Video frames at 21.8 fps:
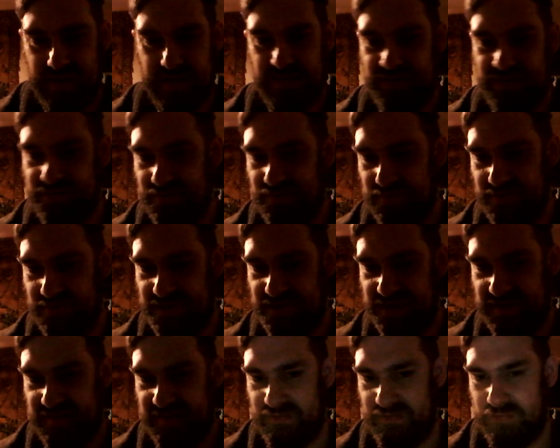
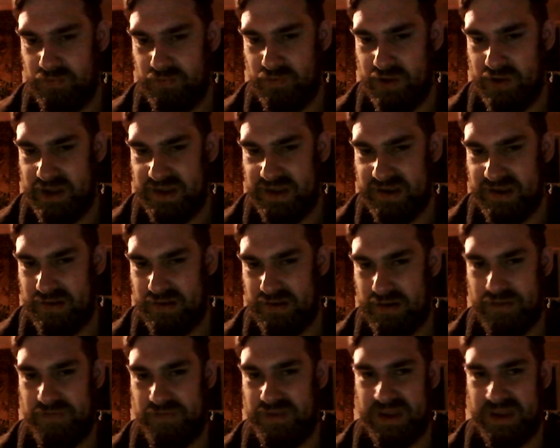George's widow,
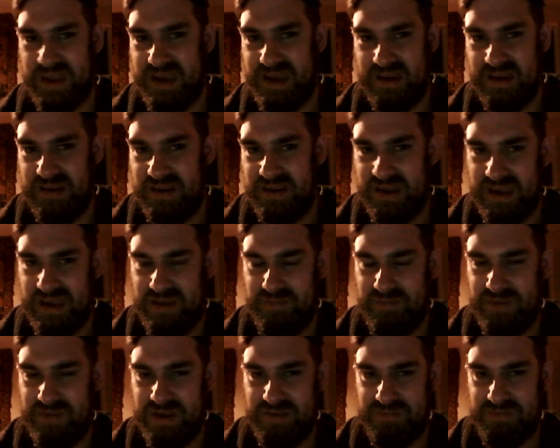I forget her
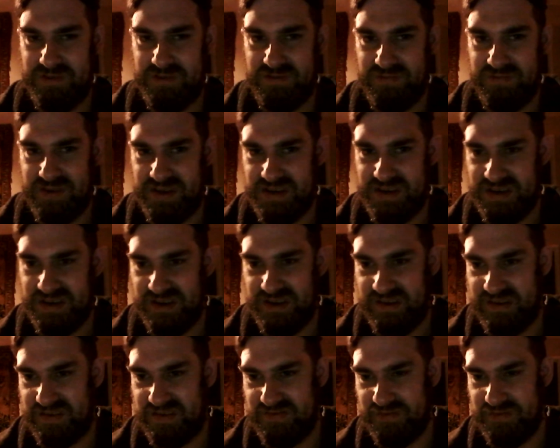name now, but when
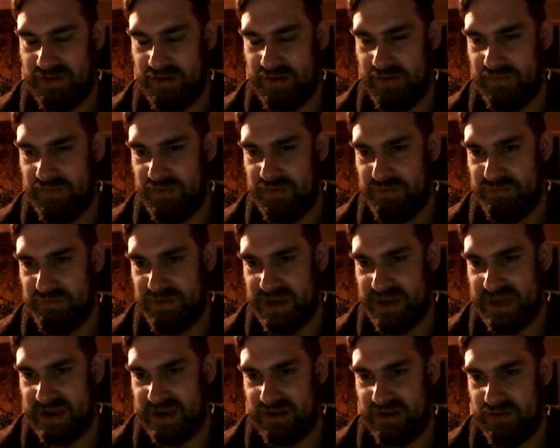she's driving
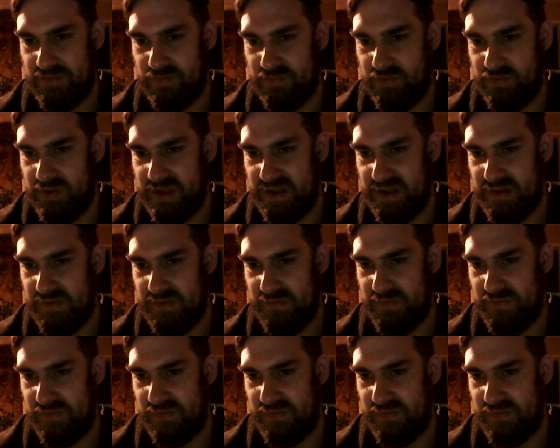back with